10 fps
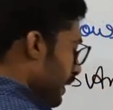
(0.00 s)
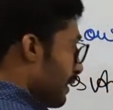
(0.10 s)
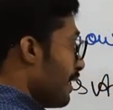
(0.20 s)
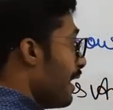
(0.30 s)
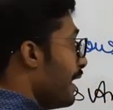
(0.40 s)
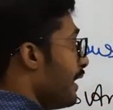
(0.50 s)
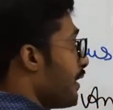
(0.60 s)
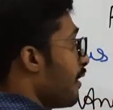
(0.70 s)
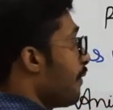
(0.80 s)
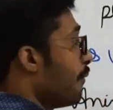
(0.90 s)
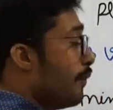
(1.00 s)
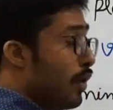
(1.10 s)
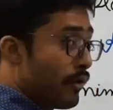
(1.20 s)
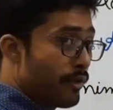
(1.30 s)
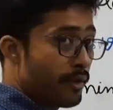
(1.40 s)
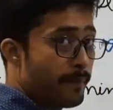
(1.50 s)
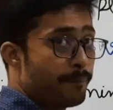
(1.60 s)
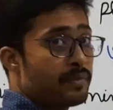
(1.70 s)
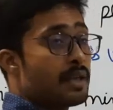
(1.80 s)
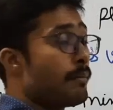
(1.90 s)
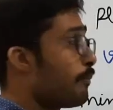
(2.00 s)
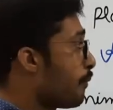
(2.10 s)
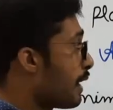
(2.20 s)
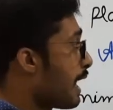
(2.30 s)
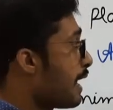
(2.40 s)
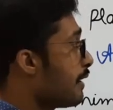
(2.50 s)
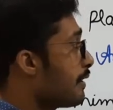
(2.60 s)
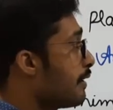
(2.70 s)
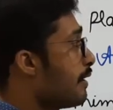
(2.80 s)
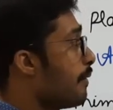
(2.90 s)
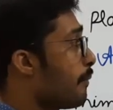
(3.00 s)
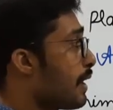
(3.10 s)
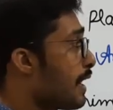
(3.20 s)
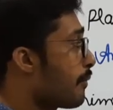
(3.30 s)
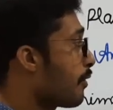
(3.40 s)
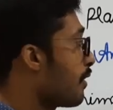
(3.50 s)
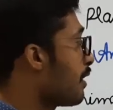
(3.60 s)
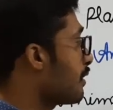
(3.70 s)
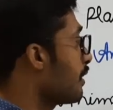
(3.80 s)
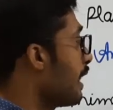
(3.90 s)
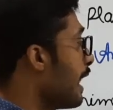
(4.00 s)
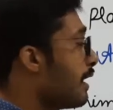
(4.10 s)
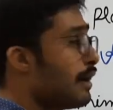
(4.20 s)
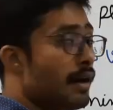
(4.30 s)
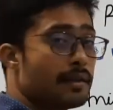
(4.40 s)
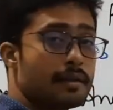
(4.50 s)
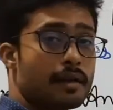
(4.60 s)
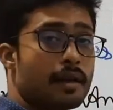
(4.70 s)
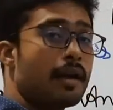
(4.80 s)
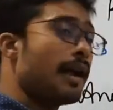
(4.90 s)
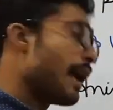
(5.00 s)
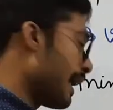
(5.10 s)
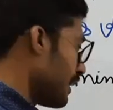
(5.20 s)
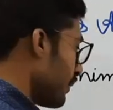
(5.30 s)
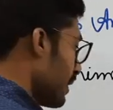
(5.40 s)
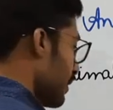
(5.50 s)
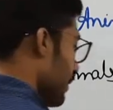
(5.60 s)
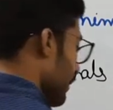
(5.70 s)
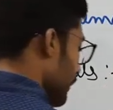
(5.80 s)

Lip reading: they eat both plant product and other animals.